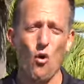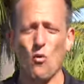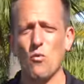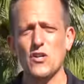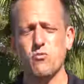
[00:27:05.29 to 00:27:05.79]
or
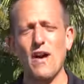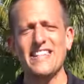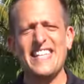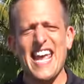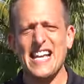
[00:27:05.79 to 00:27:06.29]
which one
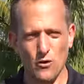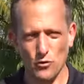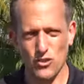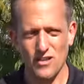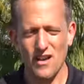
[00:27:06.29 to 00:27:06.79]

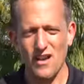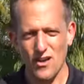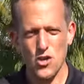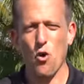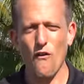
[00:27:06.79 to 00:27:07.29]
tickles
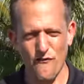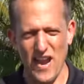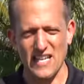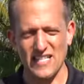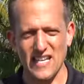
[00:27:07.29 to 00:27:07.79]
your
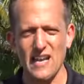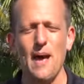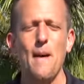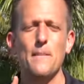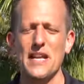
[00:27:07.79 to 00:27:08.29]
fancy.
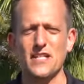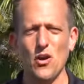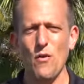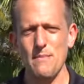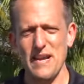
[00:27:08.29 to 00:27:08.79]
But
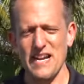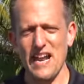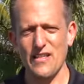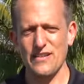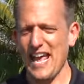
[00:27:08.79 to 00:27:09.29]
until we meet
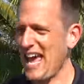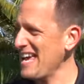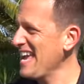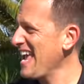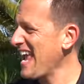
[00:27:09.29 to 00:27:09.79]
another
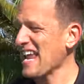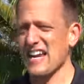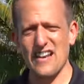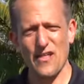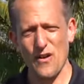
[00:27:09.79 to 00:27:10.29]
day in
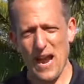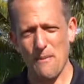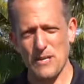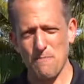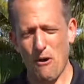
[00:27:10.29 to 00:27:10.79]
another
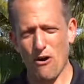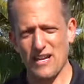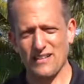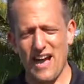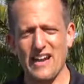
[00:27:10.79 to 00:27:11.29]
empty
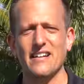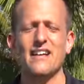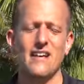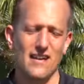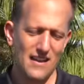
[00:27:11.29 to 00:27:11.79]
parking lot,
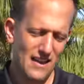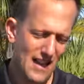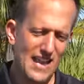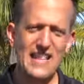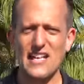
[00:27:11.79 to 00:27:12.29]

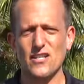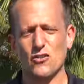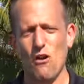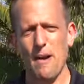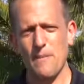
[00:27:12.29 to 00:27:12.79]
Hit that
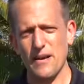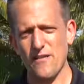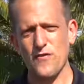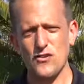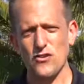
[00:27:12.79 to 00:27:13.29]
subscribe button
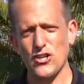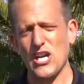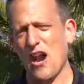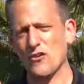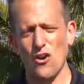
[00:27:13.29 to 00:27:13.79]
if you're new to the
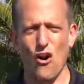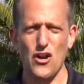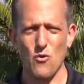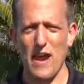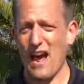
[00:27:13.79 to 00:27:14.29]
channel and you're on
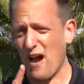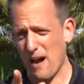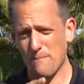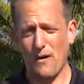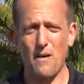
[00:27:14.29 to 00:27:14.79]
your way out. I
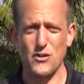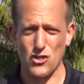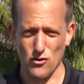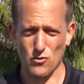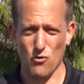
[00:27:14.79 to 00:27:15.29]
promise
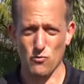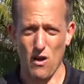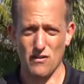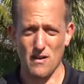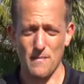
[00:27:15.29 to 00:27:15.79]
you it's
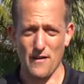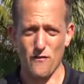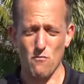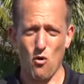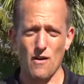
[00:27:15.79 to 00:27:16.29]
worthwhile. Come back
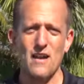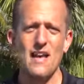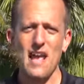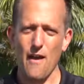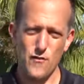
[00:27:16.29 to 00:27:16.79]
for more.
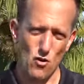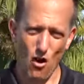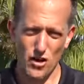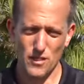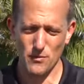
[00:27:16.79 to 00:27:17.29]
If you
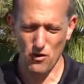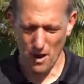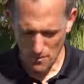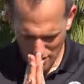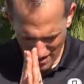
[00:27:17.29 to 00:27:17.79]
are a
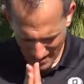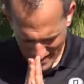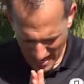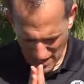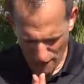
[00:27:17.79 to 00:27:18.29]
subscriber,
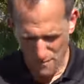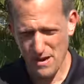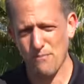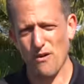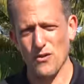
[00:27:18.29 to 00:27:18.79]
thank you for
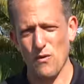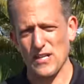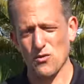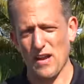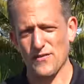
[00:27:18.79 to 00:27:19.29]
being part of the
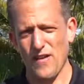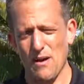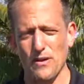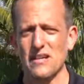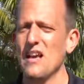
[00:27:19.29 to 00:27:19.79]
Raiti's Rides
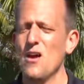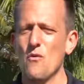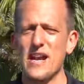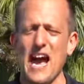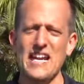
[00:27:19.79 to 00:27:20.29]
family.
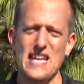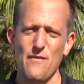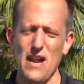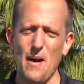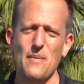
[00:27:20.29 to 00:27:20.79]
We got to give
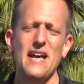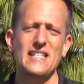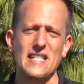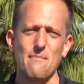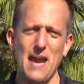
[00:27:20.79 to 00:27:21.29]
it up
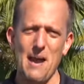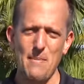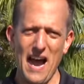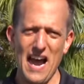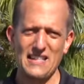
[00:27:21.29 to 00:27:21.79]
to the man
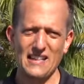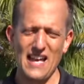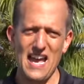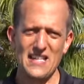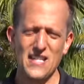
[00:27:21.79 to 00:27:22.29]
behind the
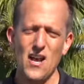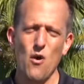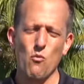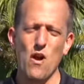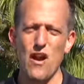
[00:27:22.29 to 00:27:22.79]
lens
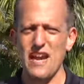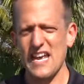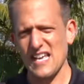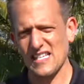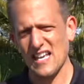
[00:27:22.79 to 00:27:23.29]
wearing
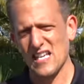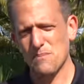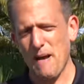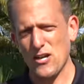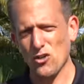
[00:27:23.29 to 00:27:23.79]
his
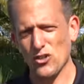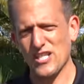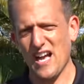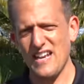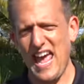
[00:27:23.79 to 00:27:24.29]
special
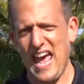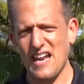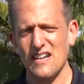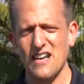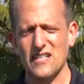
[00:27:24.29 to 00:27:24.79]
sun
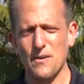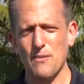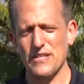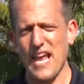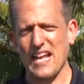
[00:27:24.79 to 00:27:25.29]
hat to
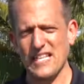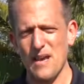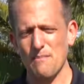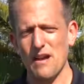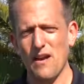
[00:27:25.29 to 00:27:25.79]
protect
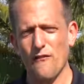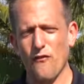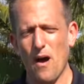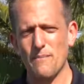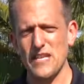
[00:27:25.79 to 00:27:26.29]
him
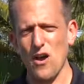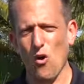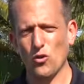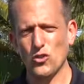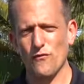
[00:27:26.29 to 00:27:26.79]
from the
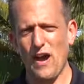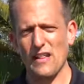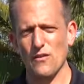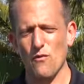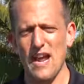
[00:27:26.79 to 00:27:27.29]

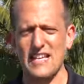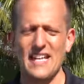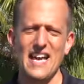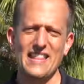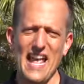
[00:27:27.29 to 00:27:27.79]
ultraviolet rays.
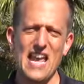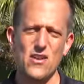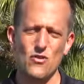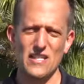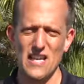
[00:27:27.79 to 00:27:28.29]
Thank
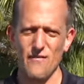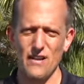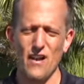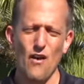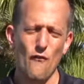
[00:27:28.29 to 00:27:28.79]
you,
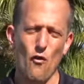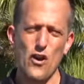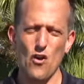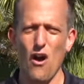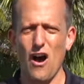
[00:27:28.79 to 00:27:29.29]
Steven, for
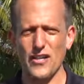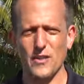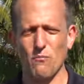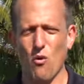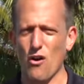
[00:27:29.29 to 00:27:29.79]
your
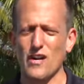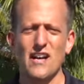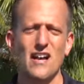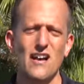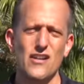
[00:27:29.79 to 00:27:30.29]
awesome work.
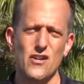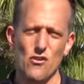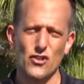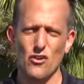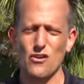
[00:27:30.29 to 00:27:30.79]

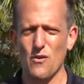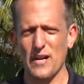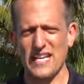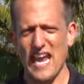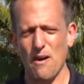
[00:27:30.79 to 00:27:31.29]
You're so good with
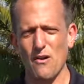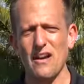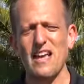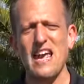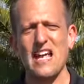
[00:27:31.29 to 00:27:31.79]
a camera,
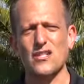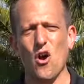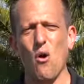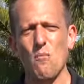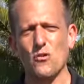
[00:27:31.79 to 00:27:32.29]
it's
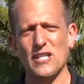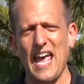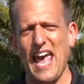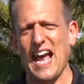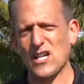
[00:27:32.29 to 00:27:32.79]
almost
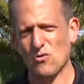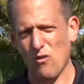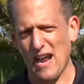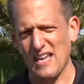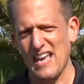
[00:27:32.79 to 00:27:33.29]

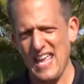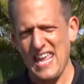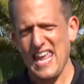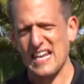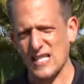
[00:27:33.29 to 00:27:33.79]
x-ray
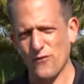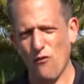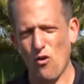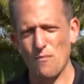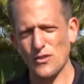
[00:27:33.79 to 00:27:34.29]
in its
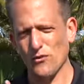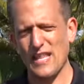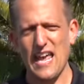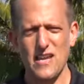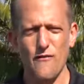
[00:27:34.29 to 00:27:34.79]
form. So
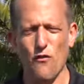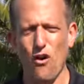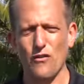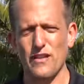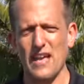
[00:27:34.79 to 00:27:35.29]
thank you for
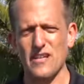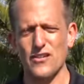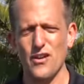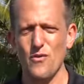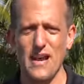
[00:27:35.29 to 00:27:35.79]
all that you
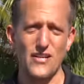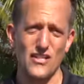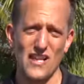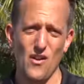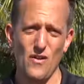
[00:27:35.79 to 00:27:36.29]
do. And
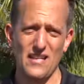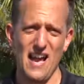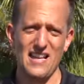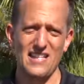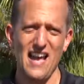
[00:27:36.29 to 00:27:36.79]
just like always,
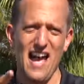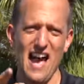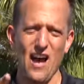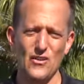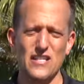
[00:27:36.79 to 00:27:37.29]
guys,
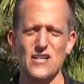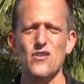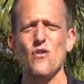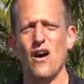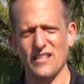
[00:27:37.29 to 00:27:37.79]
I'll see
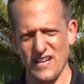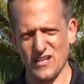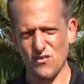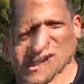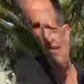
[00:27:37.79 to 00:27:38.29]
you on the
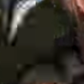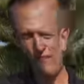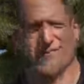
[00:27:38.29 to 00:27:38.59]
next ride.